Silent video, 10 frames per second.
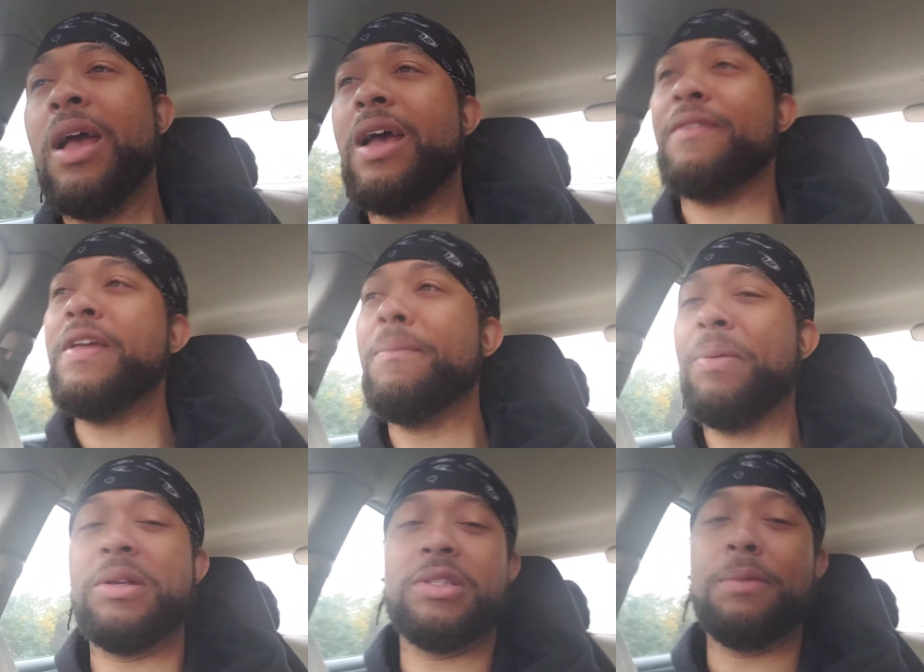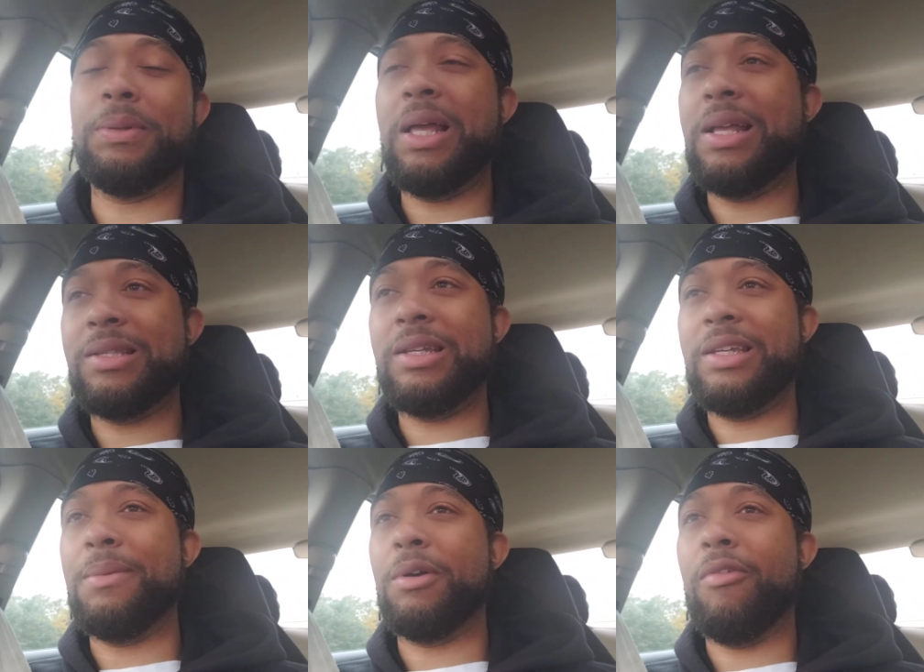if he pitched the plan to the
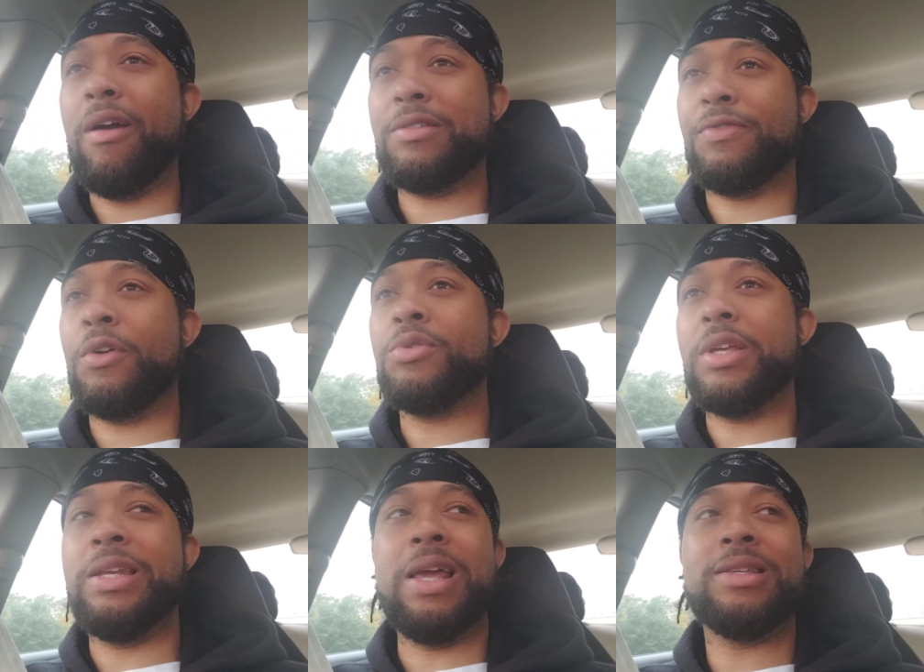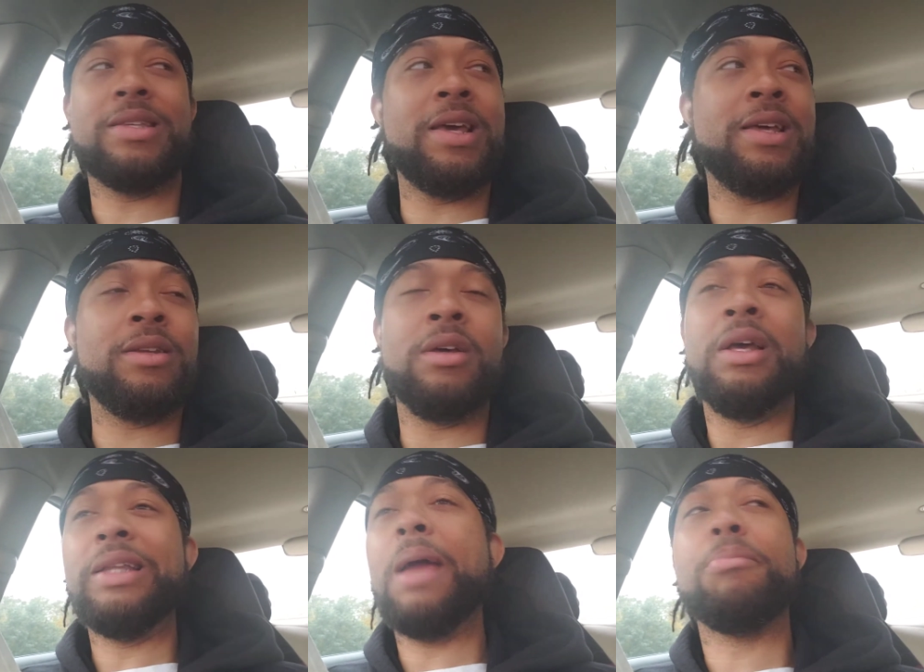Democrats first and they said,
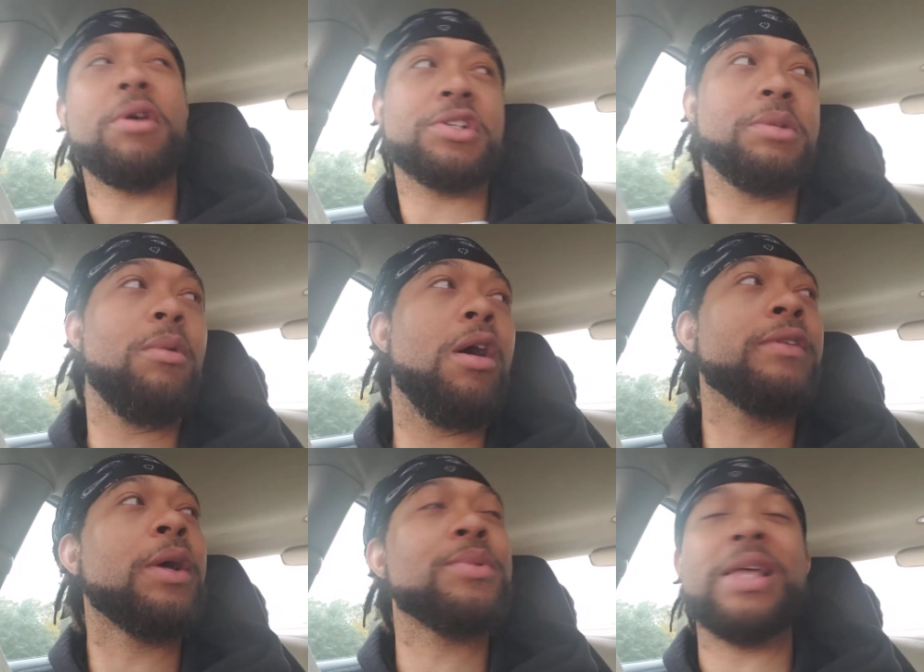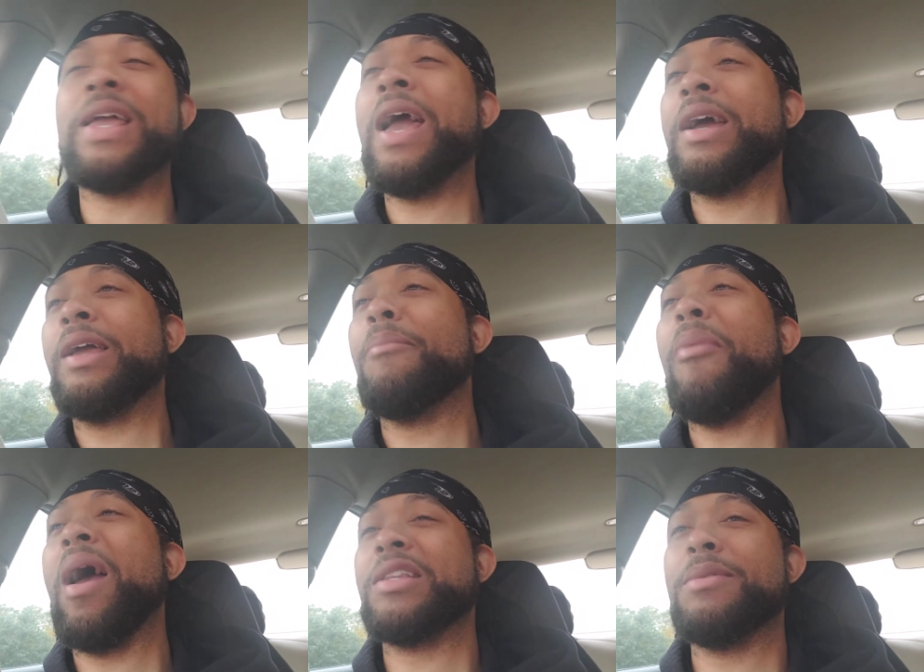they brushed him off. They was like, yeah, get
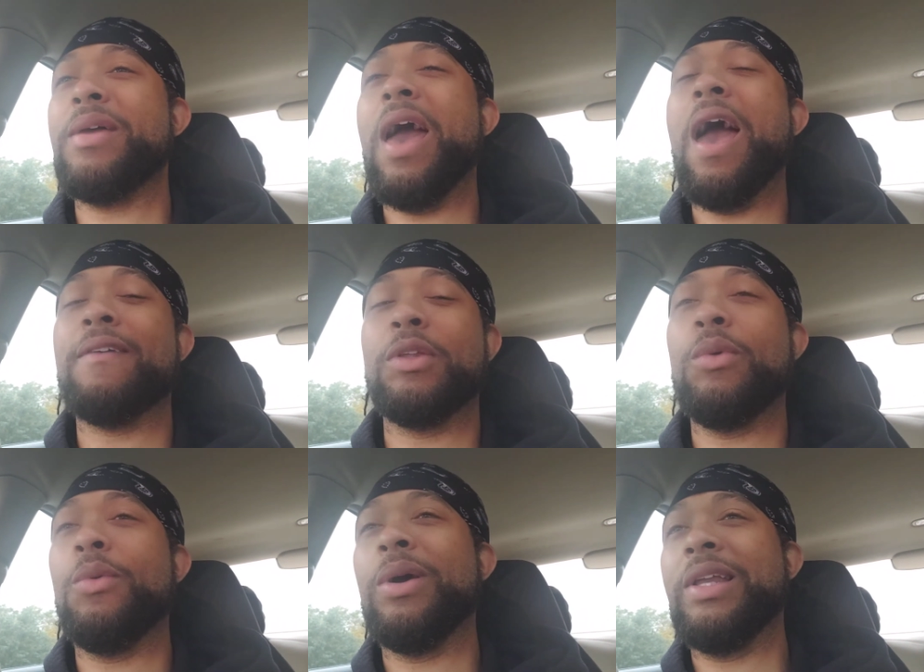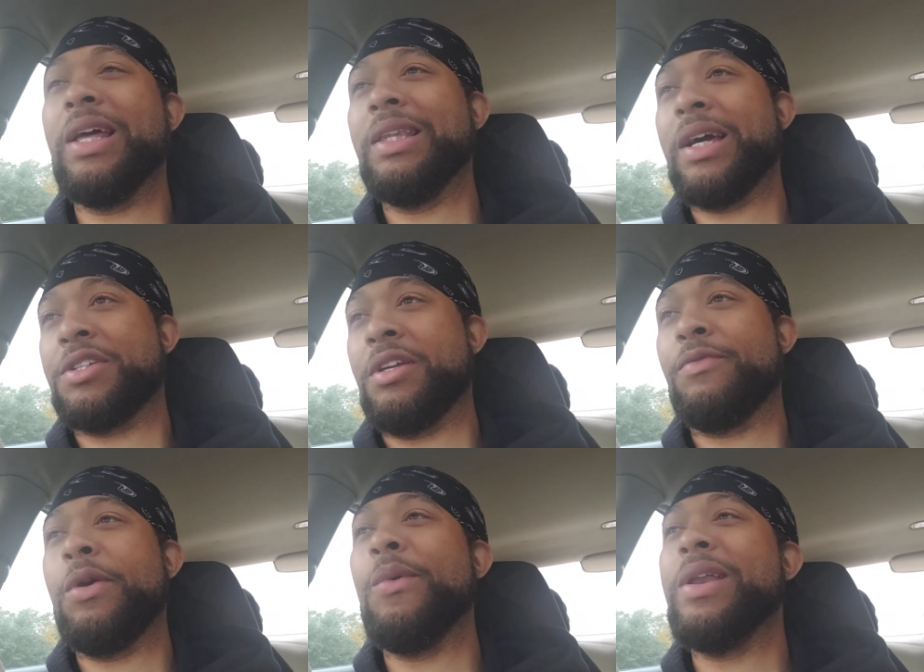back to me after we win the election.
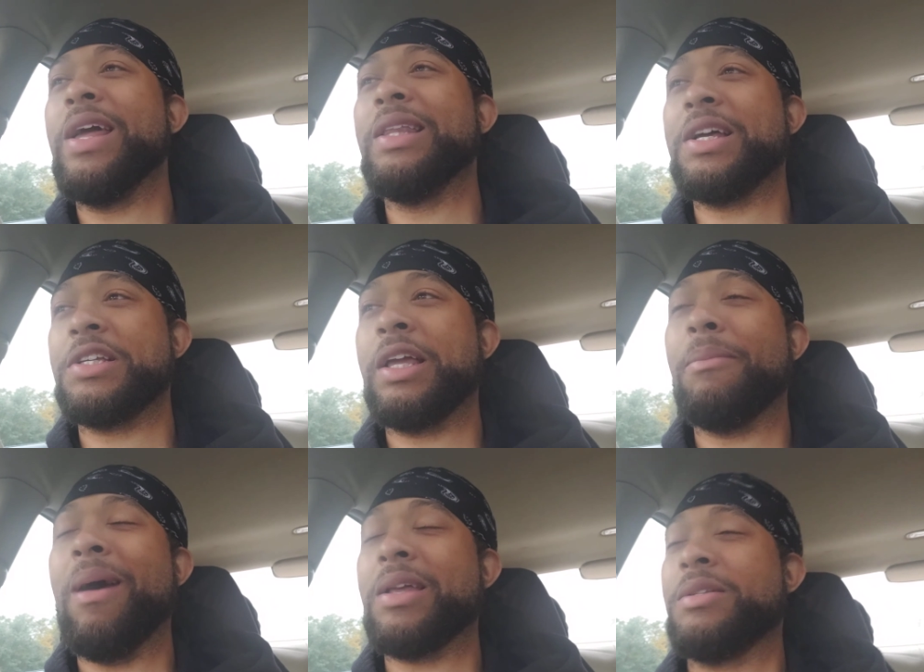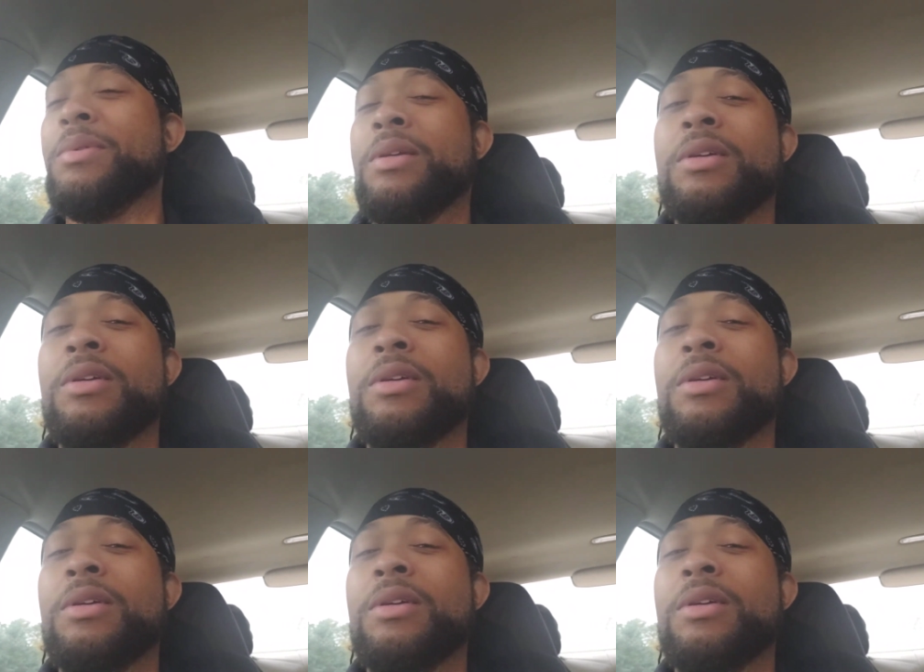If we win the election, get back to me.